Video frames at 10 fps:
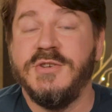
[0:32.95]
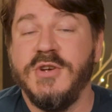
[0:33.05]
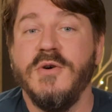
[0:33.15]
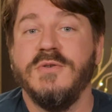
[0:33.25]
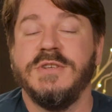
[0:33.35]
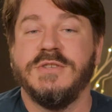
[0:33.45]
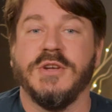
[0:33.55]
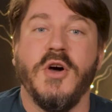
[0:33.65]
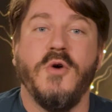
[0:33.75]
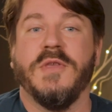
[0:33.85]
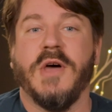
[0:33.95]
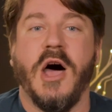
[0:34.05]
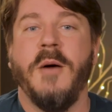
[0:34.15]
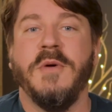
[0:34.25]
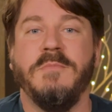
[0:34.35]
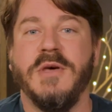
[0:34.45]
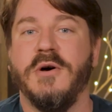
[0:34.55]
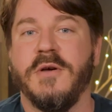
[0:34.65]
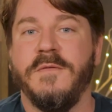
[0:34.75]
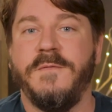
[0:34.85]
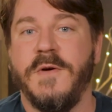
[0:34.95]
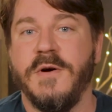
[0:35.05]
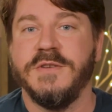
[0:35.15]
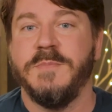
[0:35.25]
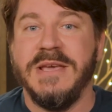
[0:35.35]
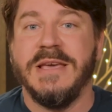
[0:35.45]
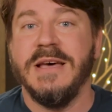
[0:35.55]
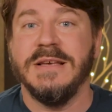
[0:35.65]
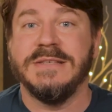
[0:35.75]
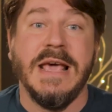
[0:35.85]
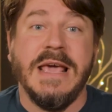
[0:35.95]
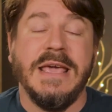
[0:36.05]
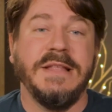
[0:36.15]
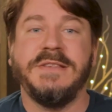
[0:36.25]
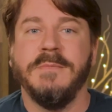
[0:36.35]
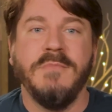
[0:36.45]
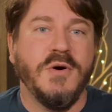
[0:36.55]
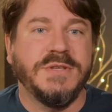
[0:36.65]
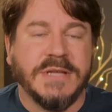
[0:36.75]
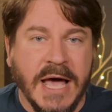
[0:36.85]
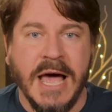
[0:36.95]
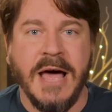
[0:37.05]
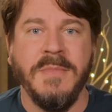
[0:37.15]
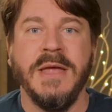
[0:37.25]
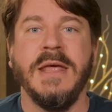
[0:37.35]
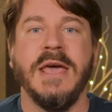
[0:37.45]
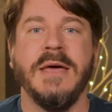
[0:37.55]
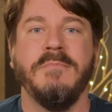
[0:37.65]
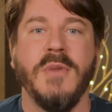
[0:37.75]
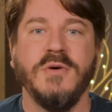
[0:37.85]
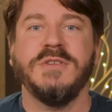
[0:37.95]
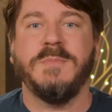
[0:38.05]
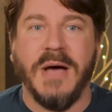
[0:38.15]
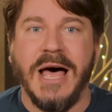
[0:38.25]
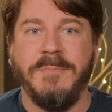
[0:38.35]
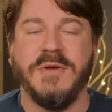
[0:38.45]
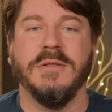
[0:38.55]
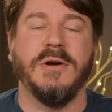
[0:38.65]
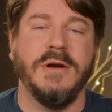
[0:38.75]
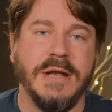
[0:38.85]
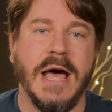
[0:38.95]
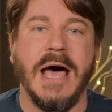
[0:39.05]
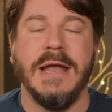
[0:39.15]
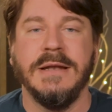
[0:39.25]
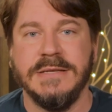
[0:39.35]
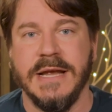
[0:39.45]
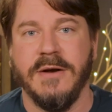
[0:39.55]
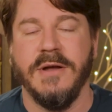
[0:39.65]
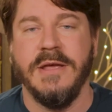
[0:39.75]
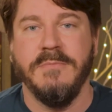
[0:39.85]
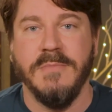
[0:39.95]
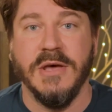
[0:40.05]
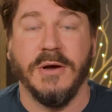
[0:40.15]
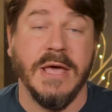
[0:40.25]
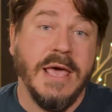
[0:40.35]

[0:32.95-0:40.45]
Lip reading: chose to go with almond milk first because it's the most common and most popular non-dairy milk.